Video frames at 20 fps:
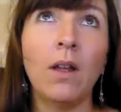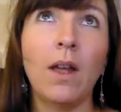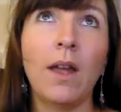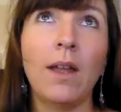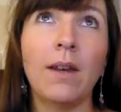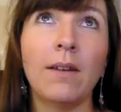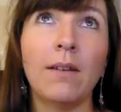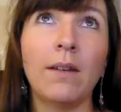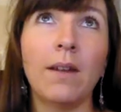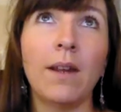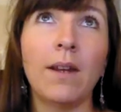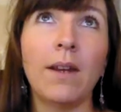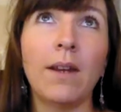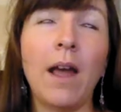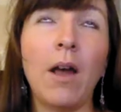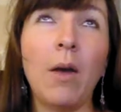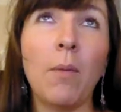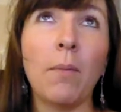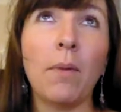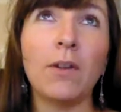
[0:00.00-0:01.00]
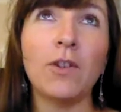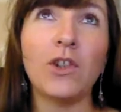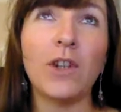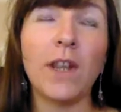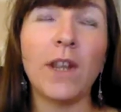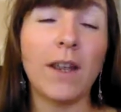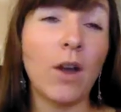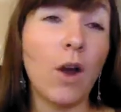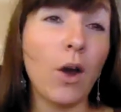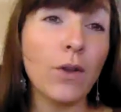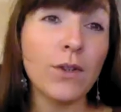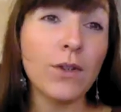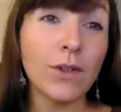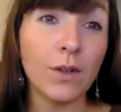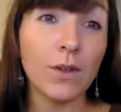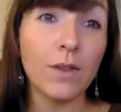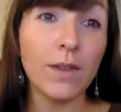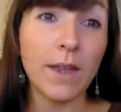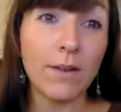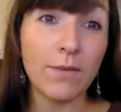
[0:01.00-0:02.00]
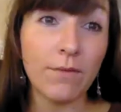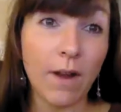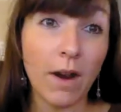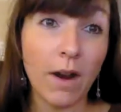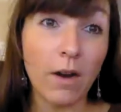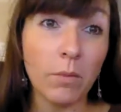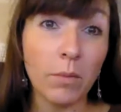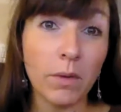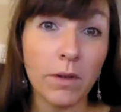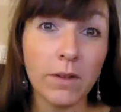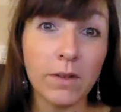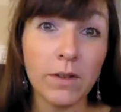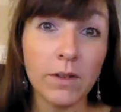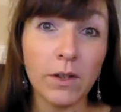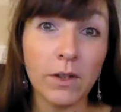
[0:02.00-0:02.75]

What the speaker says: and how much they cost to the environment,